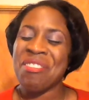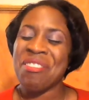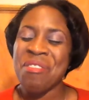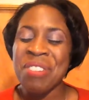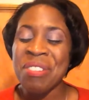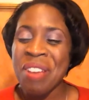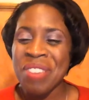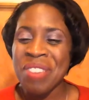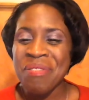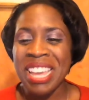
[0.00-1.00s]
What do I
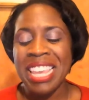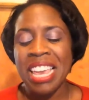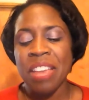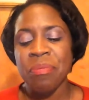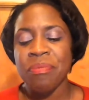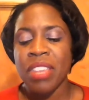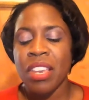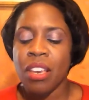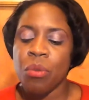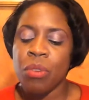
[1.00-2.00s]
mean by that?
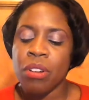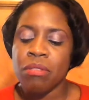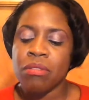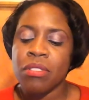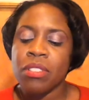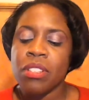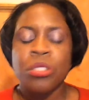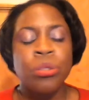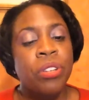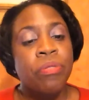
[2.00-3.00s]
Well,
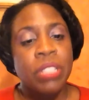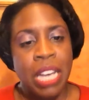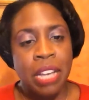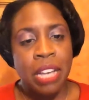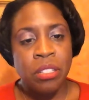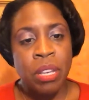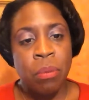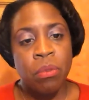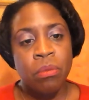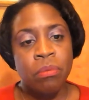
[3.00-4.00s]
two different types of
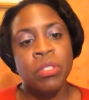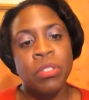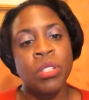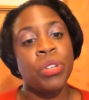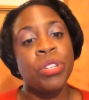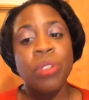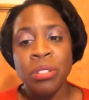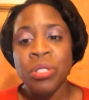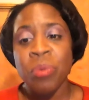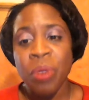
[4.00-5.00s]
people. So when you
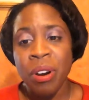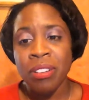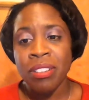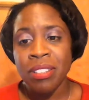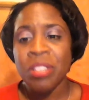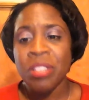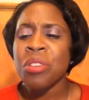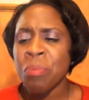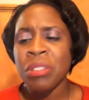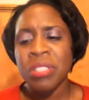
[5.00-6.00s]
go to work,
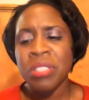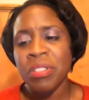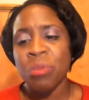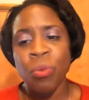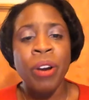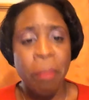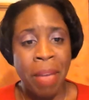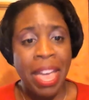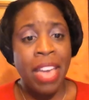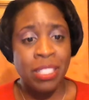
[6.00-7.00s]
most of us wear a
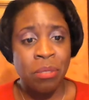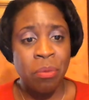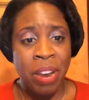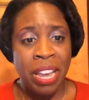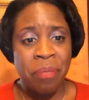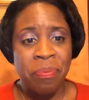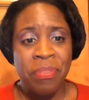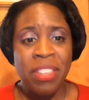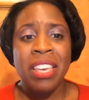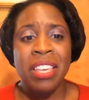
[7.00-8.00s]
mask, right?
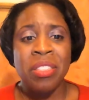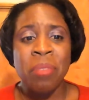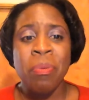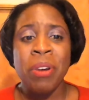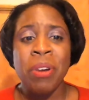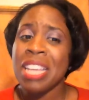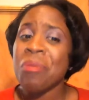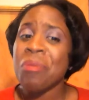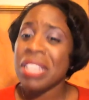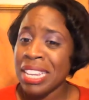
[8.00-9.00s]
The person
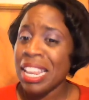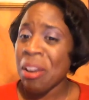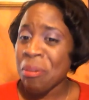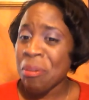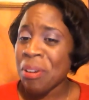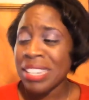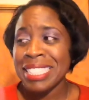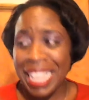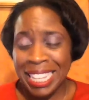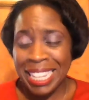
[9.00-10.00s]
that we get at work is
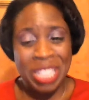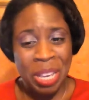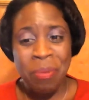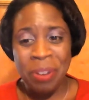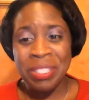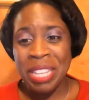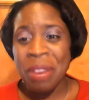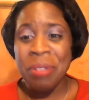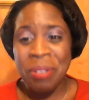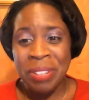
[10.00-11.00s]
not the same person
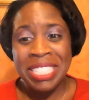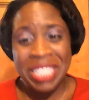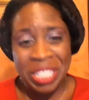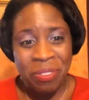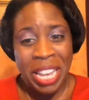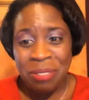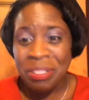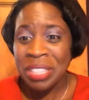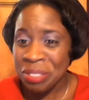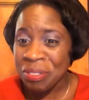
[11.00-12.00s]
that we're going to Six Flags
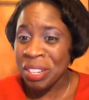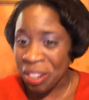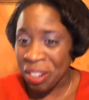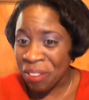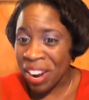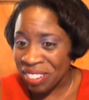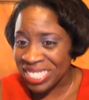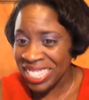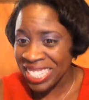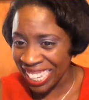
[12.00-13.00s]
with this weekend, right, Chris?